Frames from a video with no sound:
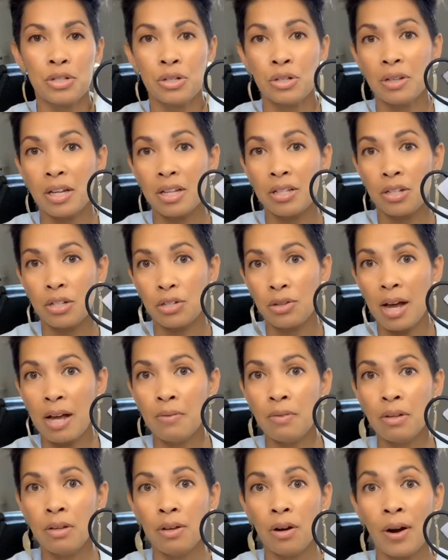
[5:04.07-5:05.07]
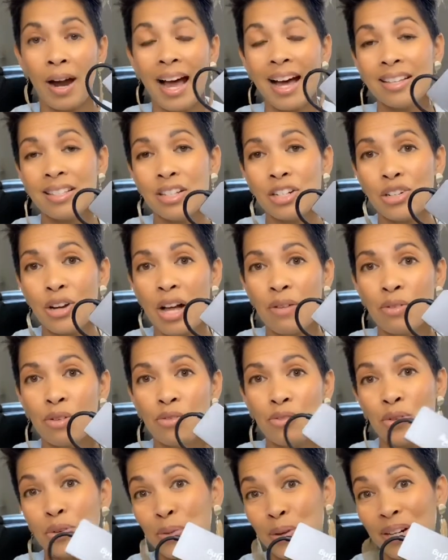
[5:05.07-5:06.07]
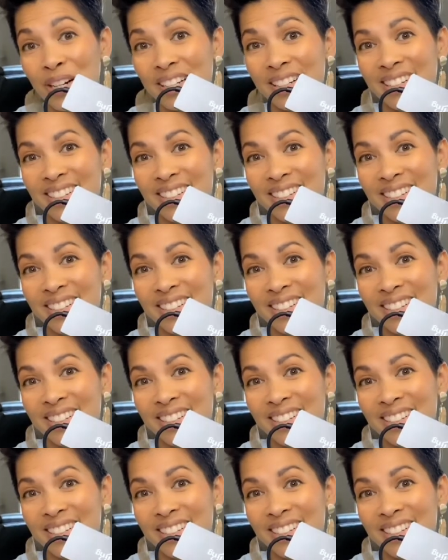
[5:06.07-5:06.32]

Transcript: likes to travel or has to travel for work.